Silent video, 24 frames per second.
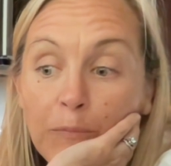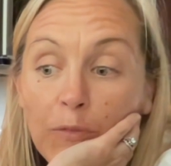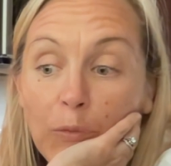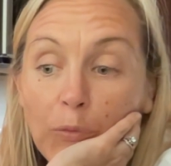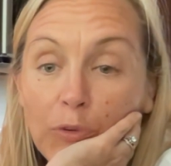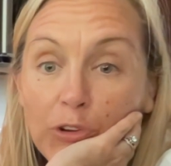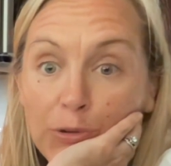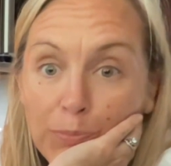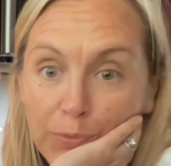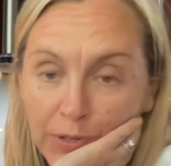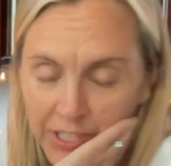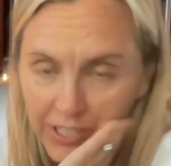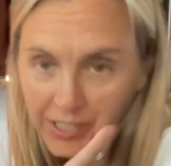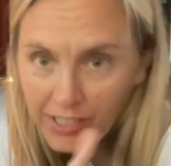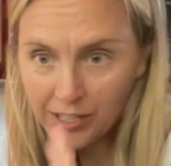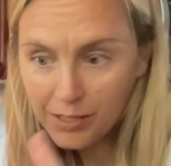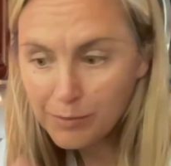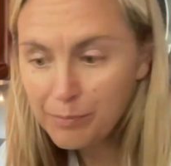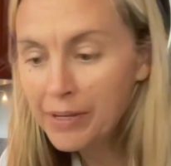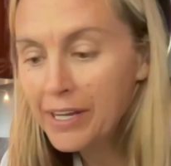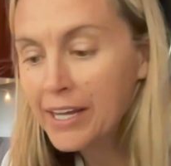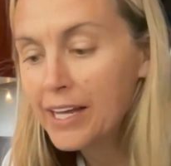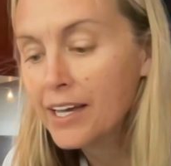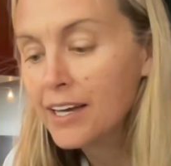When you put it in the
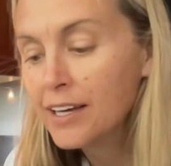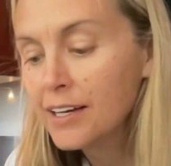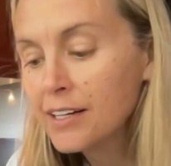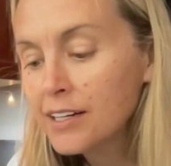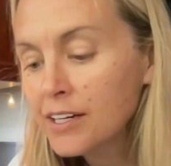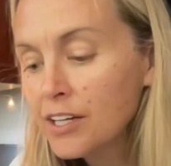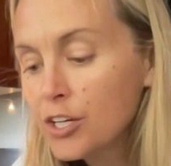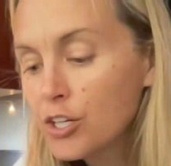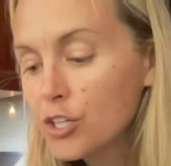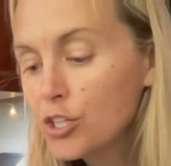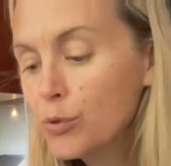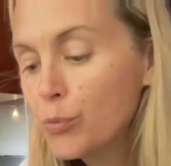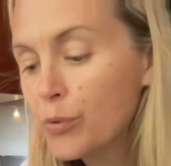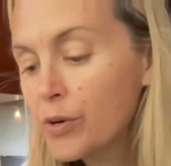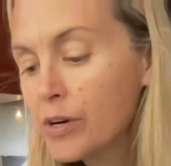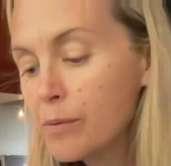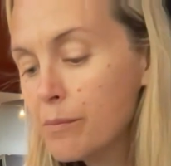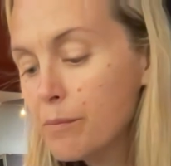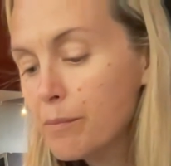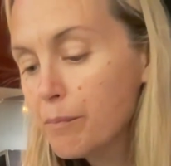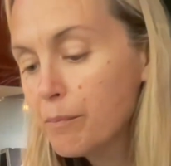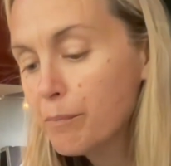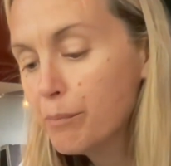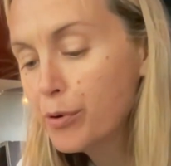pan, you want to
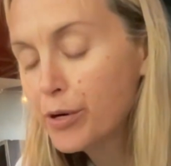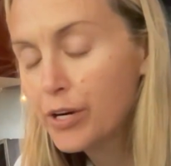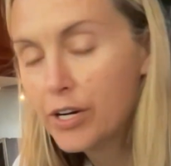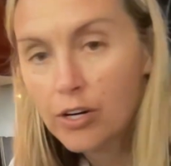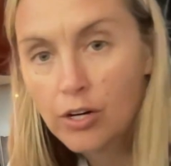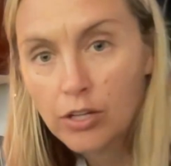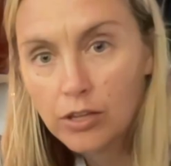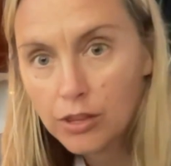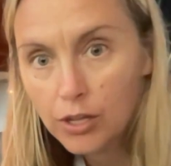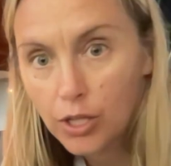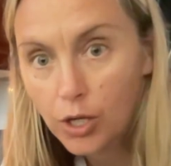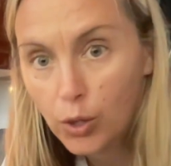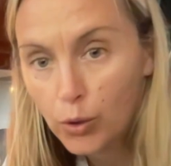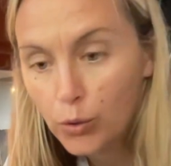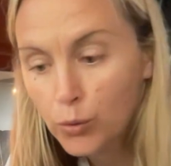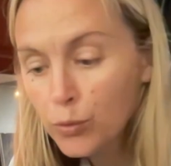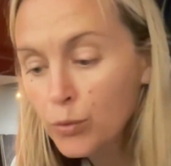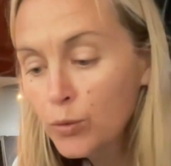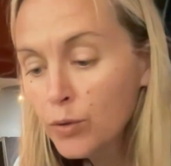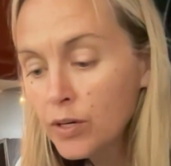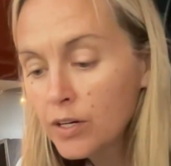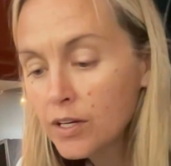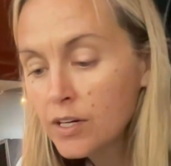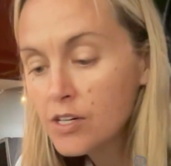put it on
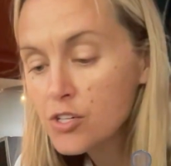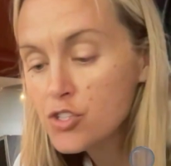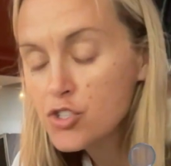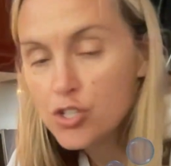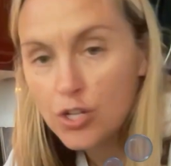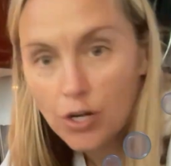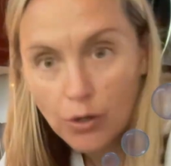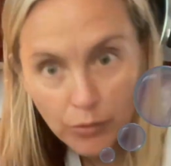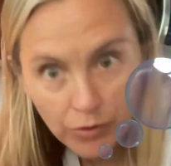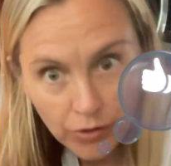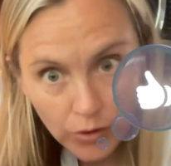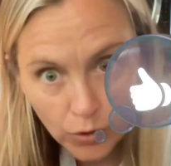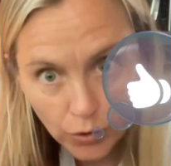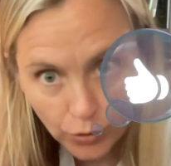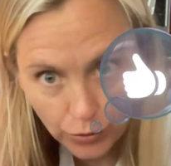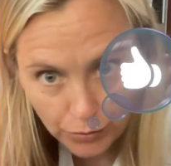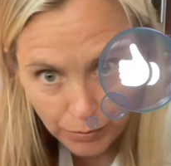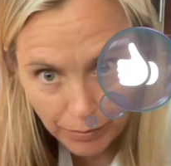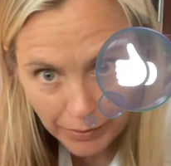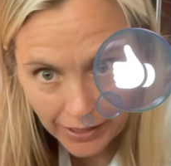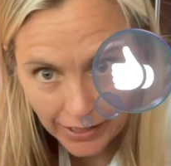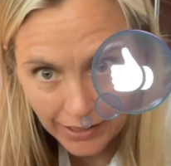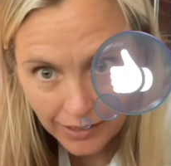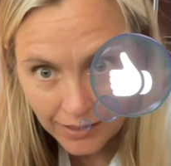low. Start with a cold
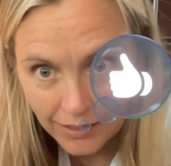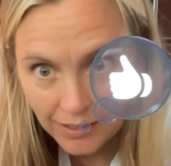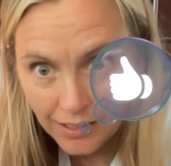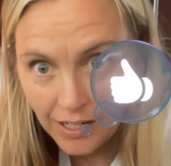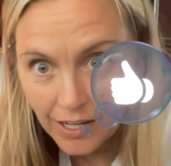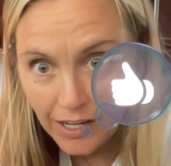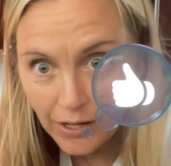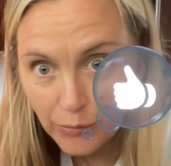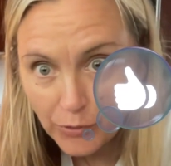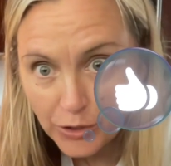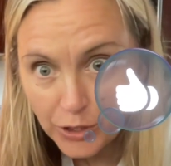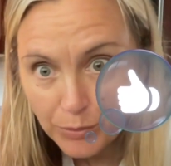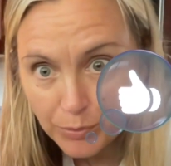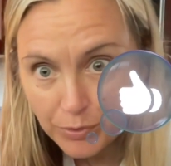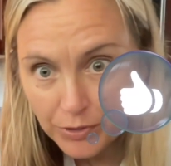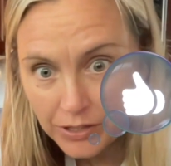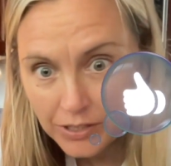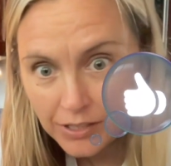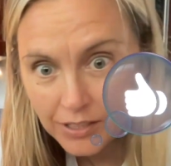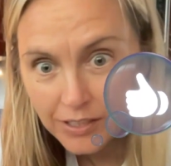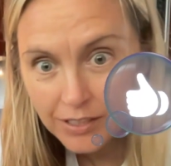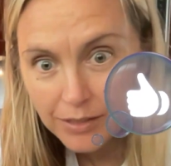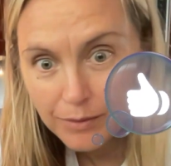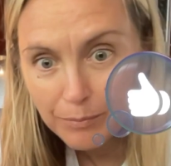pan when you put
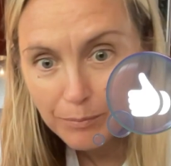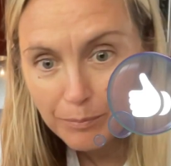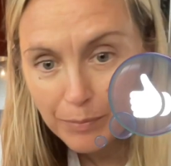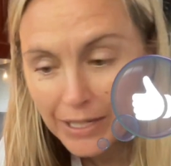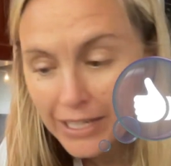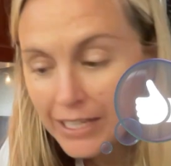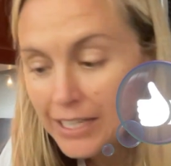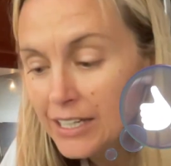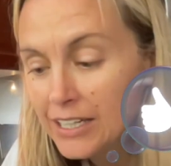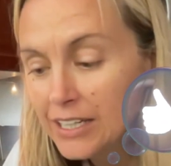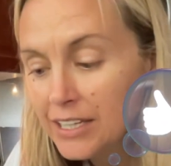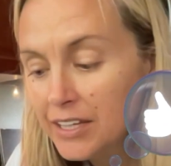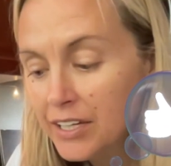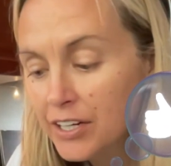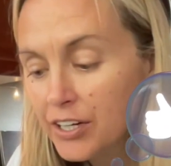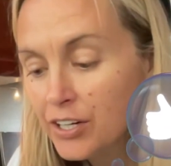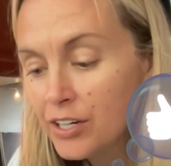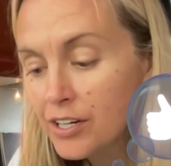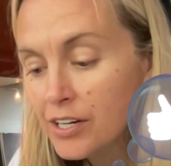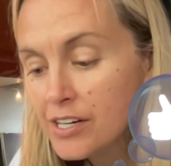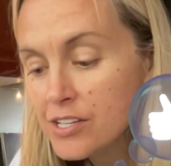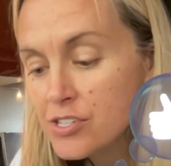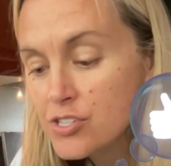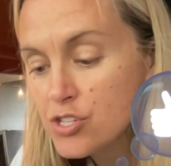the bacon in
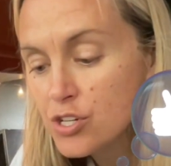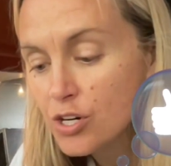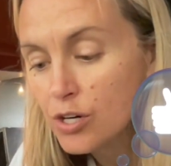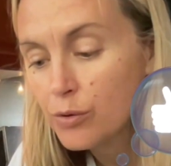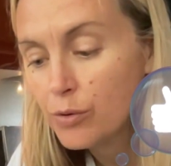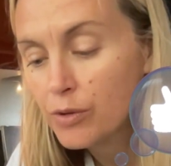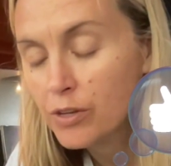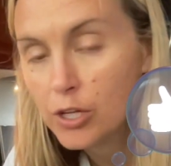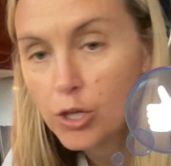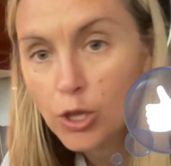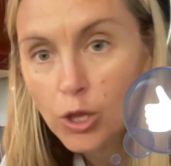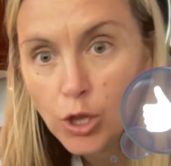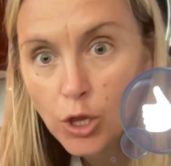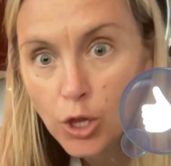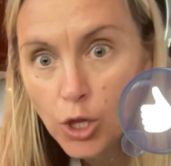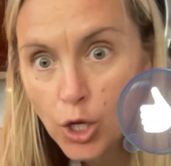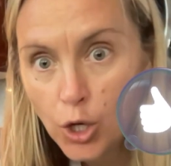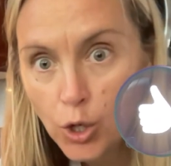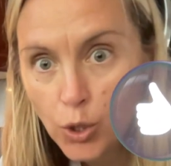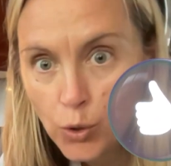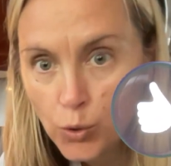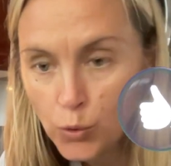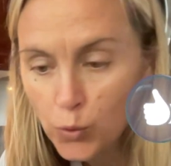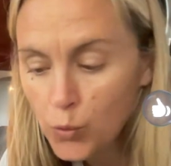there and start with a
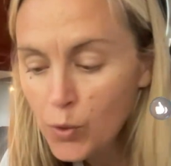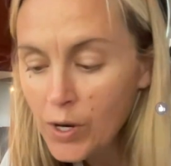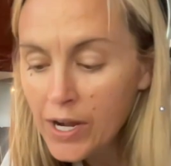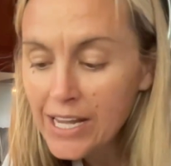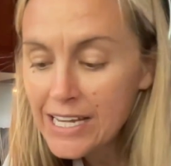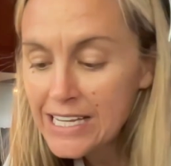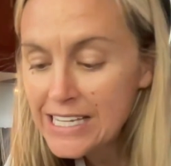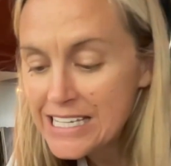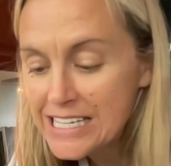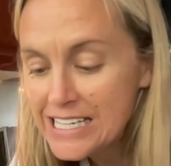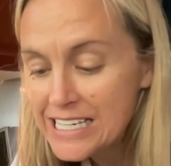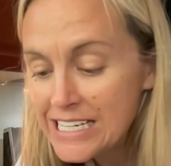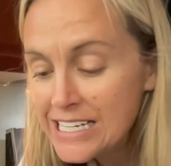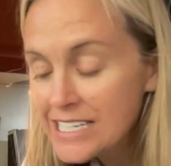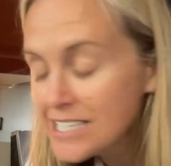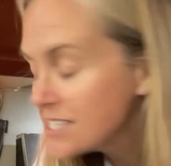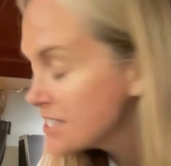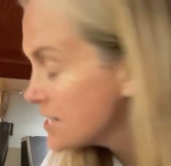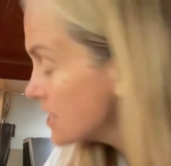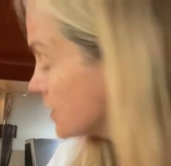low heat